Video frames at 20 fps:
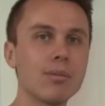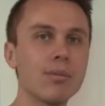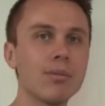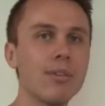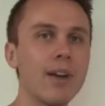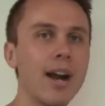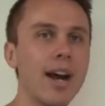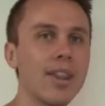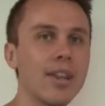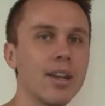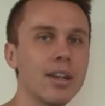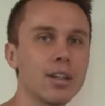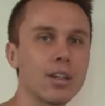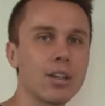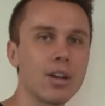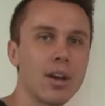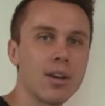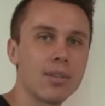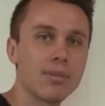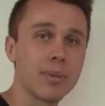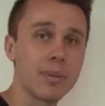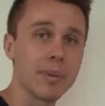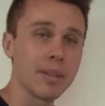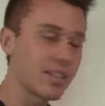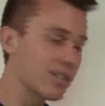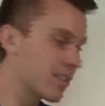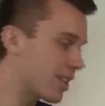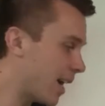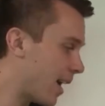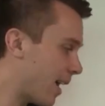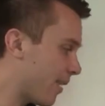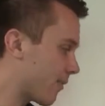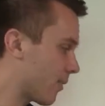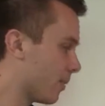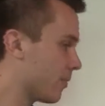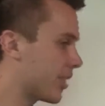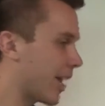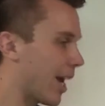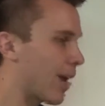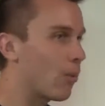rather than going from the start,
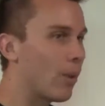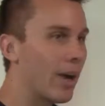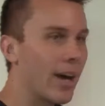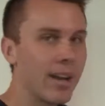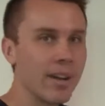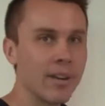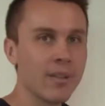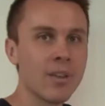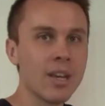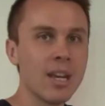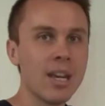from day one,